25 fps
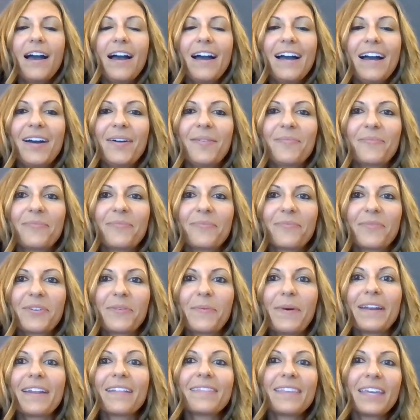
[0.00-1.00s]

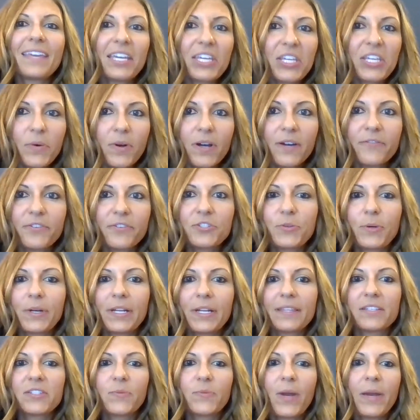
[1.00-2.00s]
We want to thank you all for
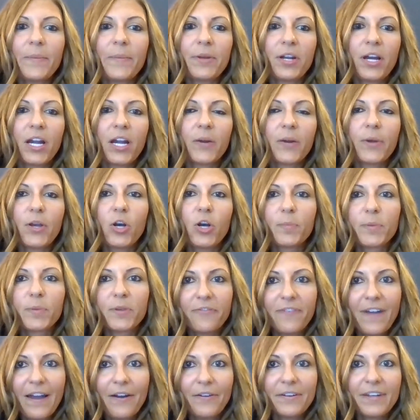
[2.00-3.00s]
joining this webinar. We hope
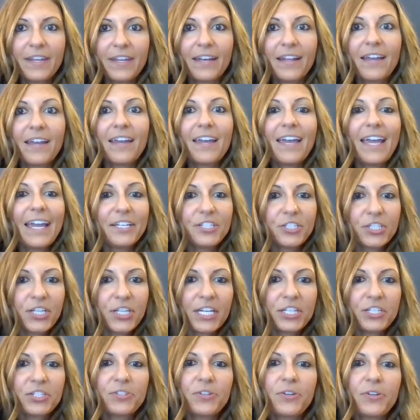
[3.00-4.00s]
you found it
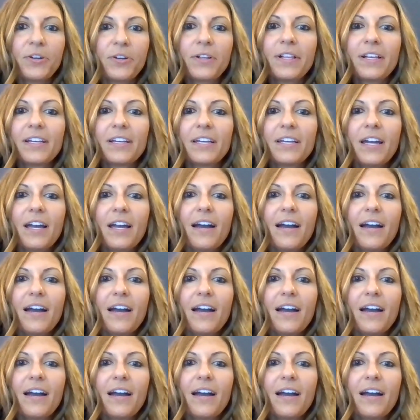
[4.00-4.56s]
educational.